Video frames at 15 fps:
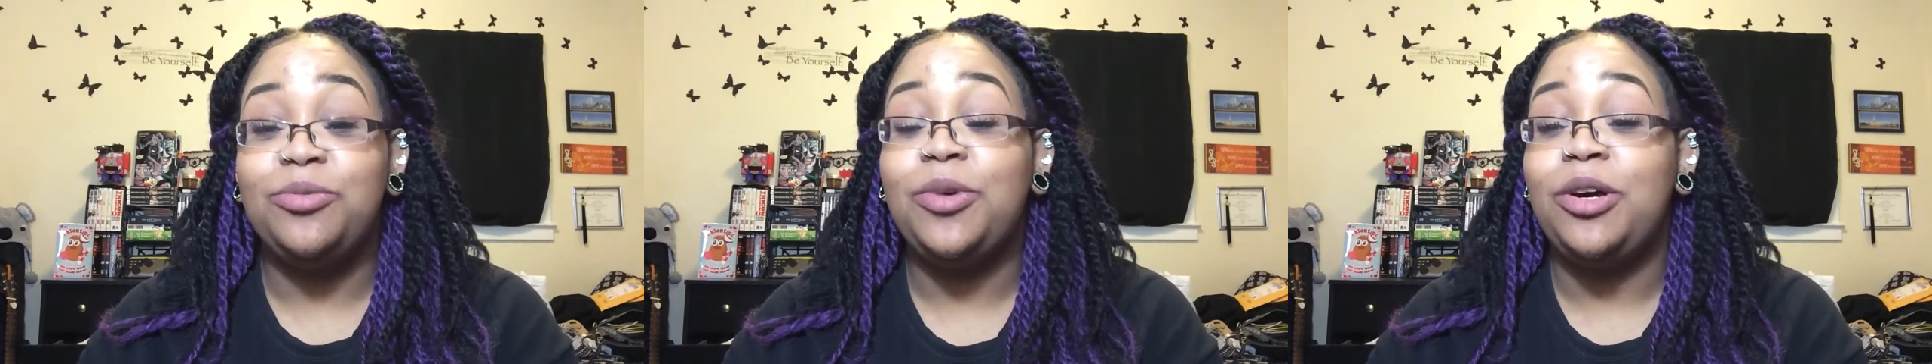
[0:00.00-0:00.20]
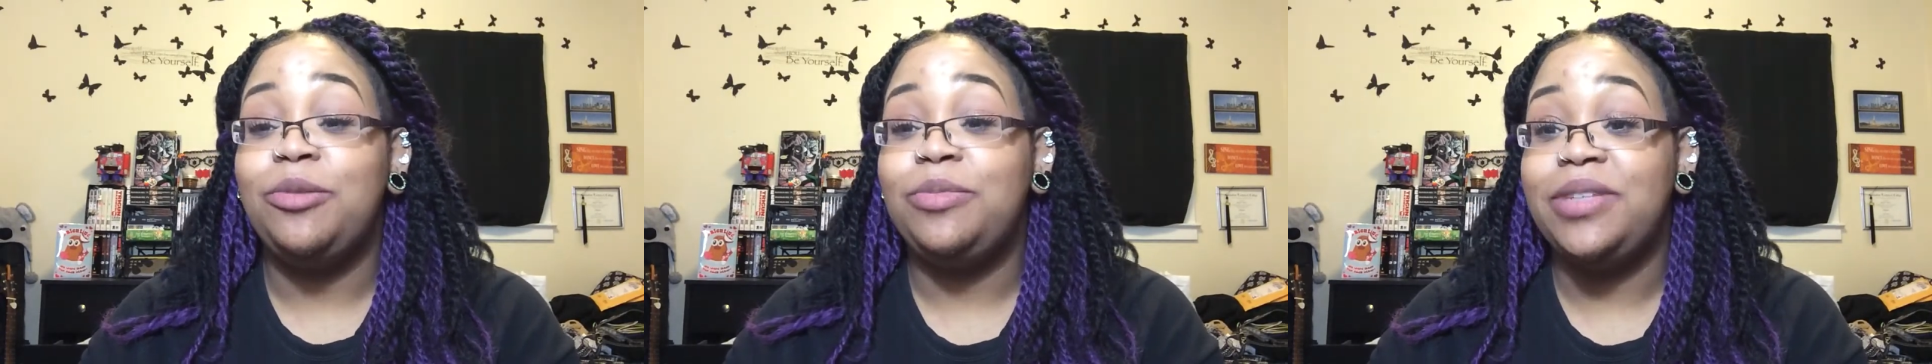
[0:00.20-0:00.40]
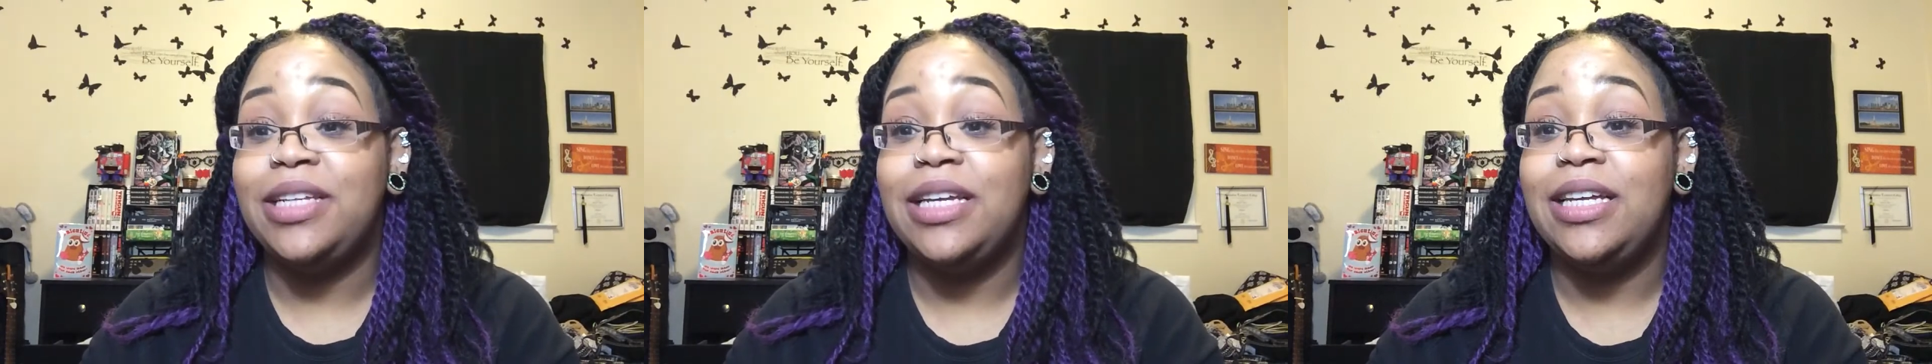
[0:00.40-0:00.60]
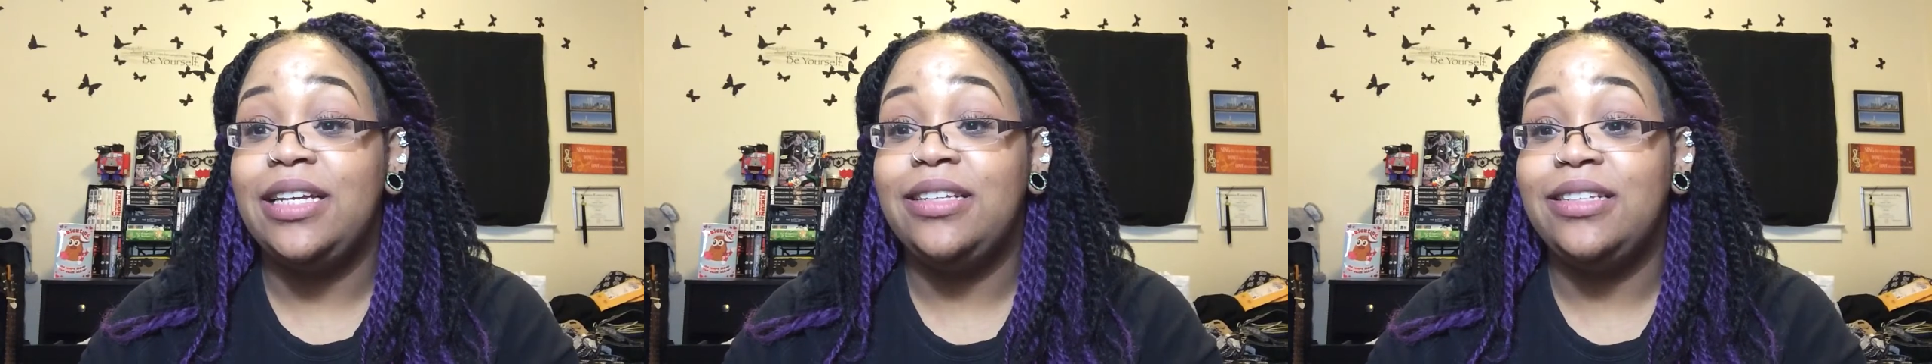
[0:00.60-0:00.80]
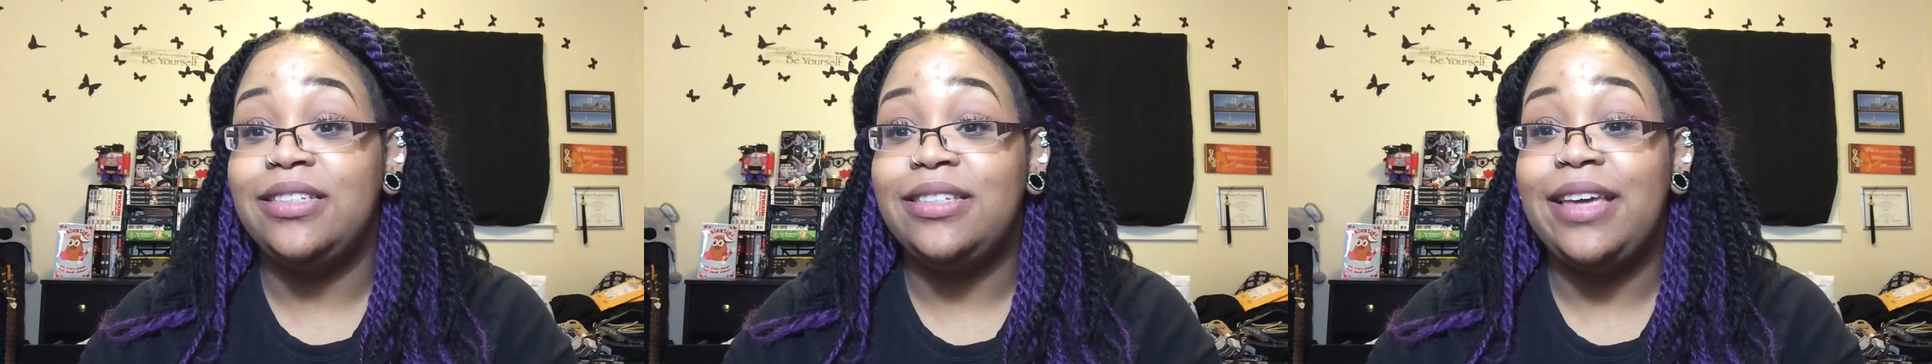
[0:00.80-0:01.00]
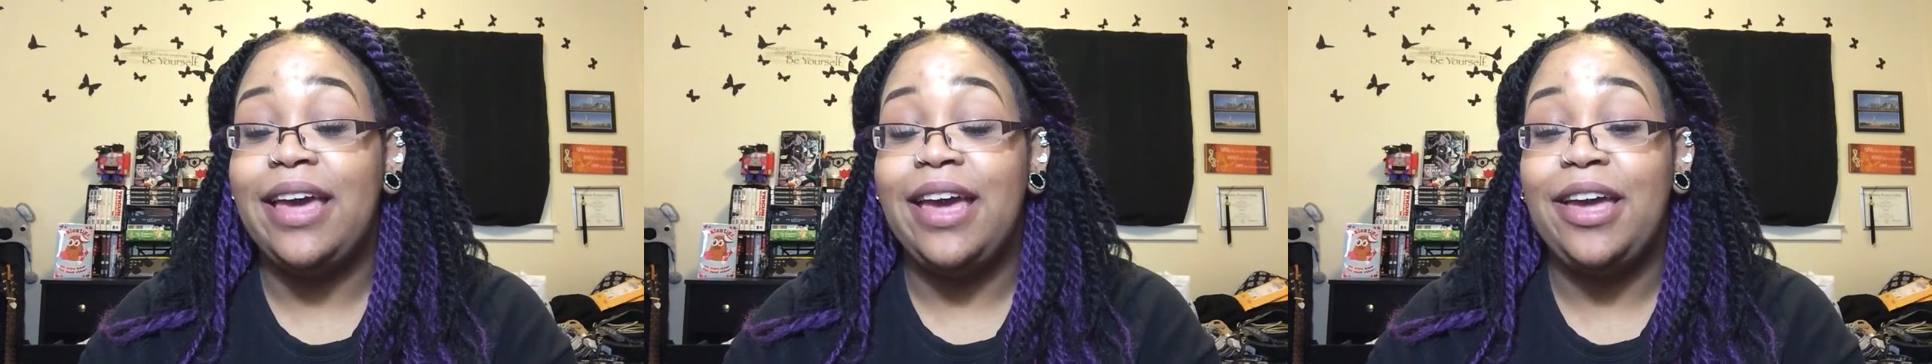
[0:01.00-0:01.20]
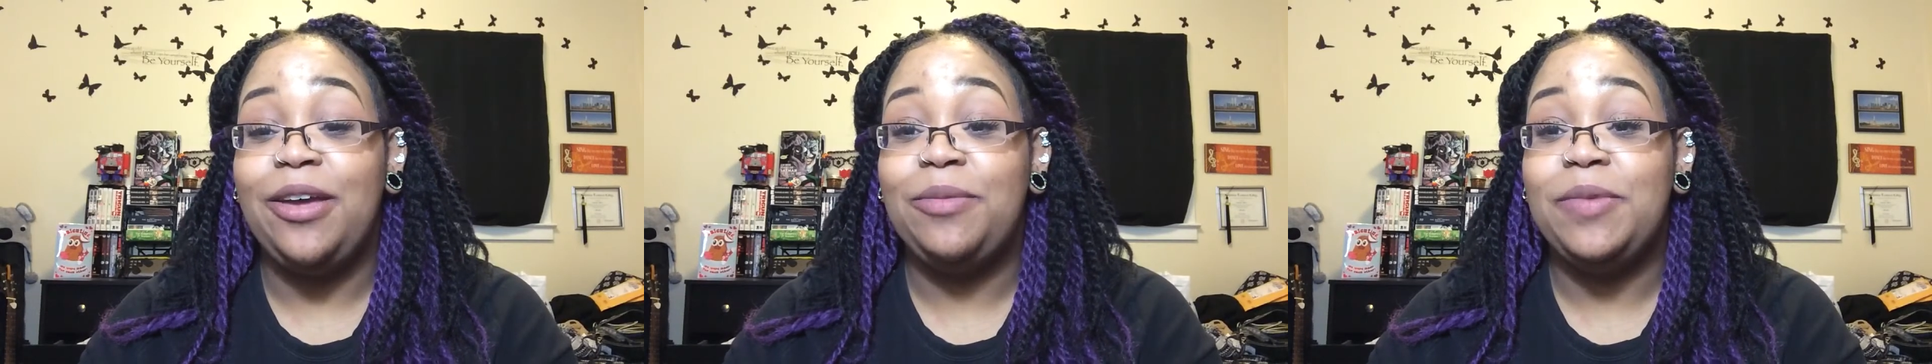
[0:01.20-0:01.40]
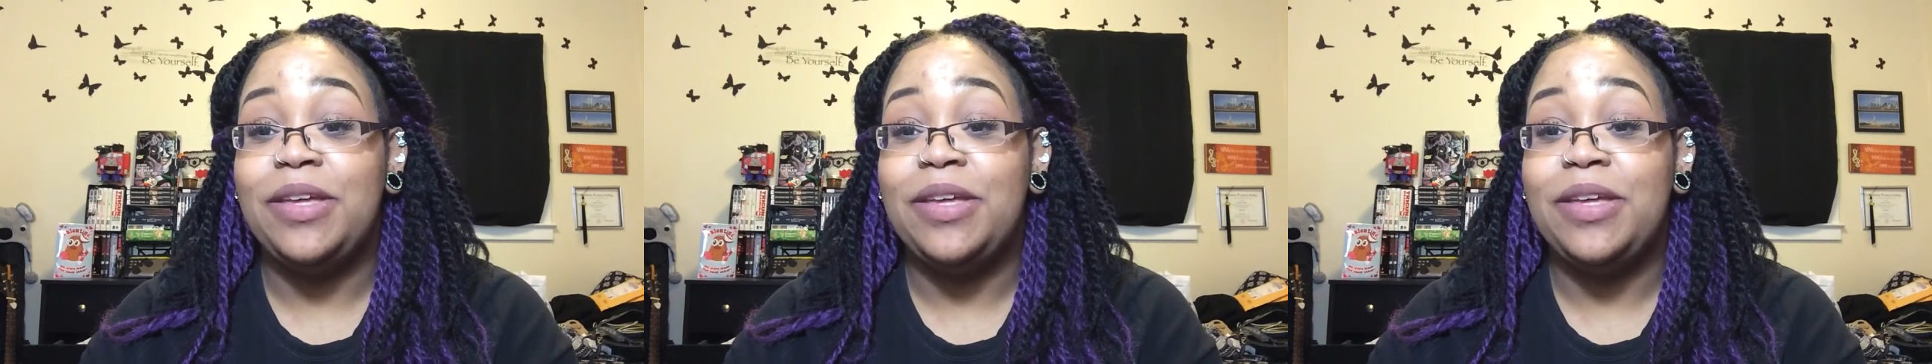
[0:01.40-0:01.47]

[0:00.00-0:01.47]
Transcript: while playing this game.